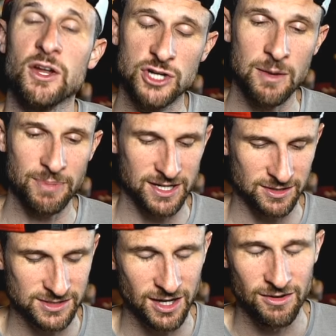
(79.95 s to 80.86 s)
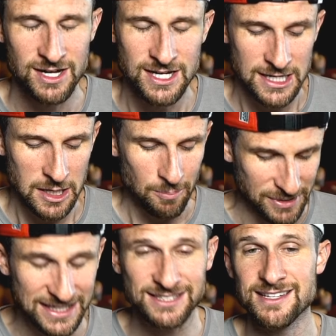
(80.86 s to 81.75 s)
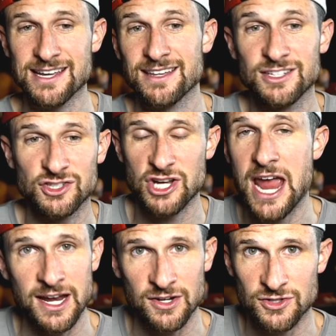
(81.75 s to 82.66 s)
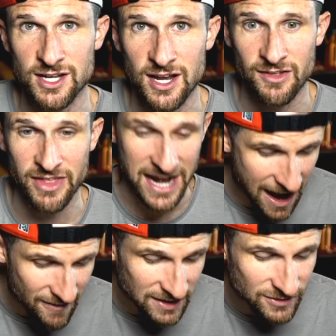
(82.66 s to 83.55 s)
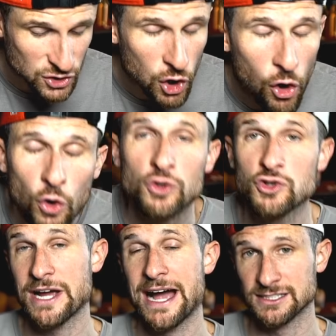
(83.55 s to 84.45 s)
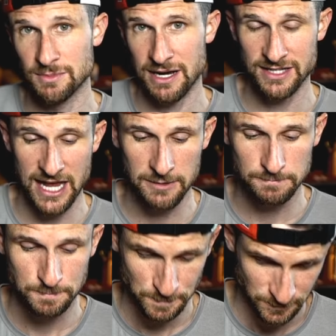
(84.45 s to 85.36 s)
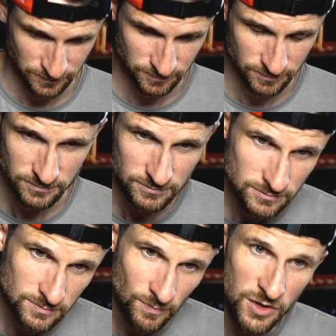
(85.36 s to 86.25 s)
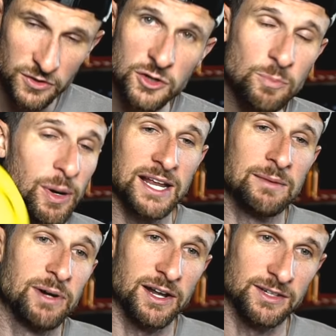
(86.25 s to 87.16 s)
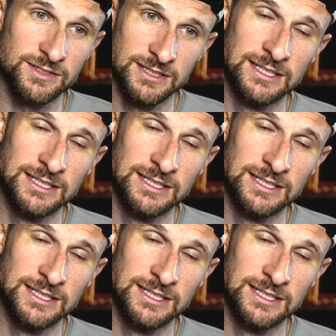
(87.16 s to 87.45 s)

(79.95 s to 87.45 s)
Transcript: jump in here. So, biggest thing that has changed that I haven't even told you guys about yet. New putting putters.